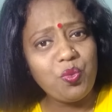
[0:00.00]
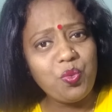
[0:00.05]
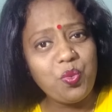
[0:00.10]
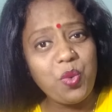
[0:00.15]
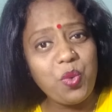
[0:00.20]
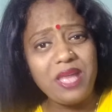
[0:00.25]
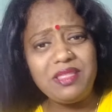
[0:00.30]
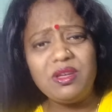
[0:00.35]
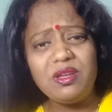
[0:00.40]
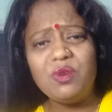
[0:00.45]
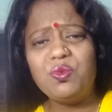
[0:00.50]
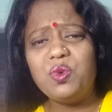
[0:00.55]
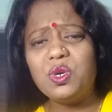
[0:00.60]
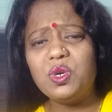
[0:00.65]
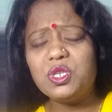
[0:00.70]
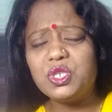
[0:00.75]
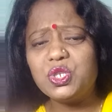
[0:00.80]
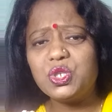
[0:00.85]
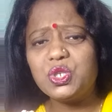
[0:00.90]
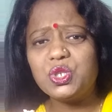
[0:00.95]
Weather
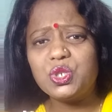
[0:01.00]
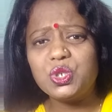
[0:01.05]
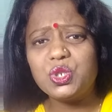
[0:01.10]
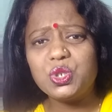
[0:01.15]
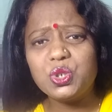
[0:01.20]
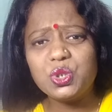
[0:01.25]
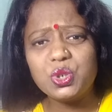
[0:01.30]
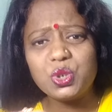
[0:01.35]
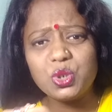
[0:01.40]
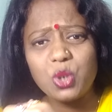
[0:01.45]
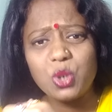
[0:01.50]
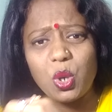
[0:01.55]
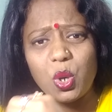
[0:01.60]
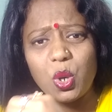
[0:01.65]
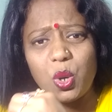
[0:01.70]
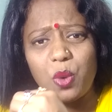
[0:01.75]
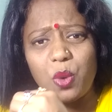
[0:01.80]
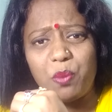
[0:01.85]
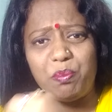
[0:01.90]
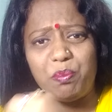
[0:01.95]
was
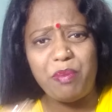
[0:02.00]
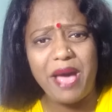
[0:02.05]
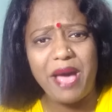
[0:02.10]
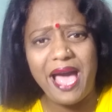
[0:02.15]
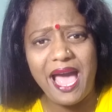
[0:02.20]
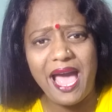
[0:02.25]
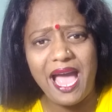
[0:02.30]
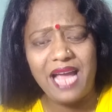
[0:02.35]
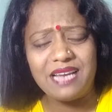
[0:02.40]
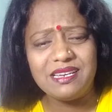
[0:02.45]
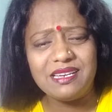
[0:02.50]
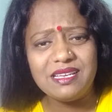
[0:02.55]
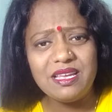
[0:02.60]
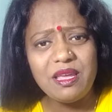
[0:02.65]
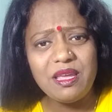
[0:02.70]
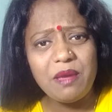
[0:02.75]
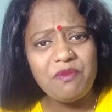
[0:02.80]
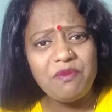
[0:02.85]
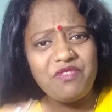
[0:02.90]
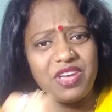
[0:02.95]
so bad,
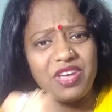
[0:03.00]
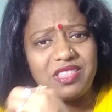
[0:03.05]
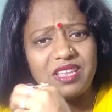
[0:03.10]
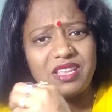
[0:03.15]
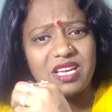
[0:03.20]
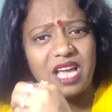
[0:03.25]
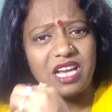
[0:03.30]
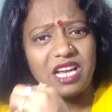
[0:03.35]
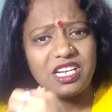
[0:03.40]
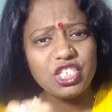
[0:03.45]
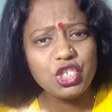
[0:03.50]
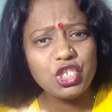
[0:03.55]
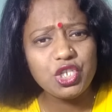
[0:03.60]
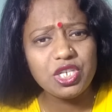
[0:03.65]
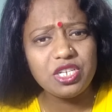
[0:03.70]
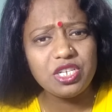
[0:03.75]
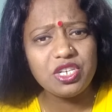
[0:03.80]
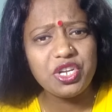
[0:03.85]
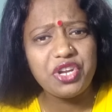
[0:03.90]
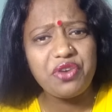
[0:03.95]
weather
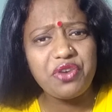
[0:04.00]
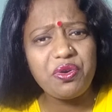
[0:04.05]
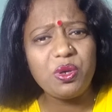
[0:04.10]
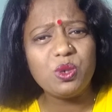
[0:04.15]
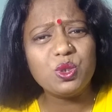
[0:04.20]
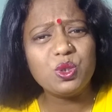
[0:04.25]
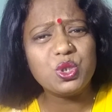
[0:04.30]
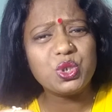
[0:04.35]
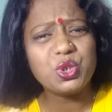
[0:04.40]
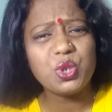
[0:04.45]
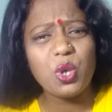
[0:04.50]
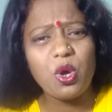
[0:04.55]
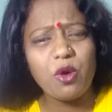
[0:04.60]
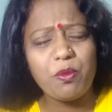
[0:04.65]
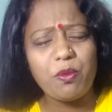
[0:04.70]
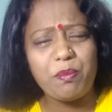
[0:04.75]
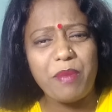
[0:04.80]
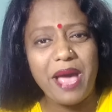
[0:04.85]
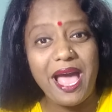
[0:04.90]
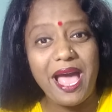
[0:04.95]
condition grew
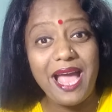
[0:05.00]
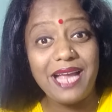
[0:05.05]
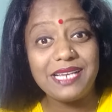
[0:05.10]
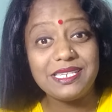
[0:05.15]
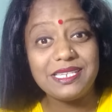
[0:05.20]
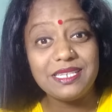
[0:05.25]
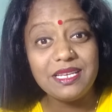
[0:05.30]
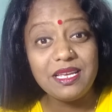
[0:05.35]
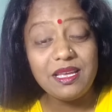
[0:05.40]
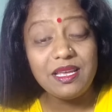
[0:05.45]
so bad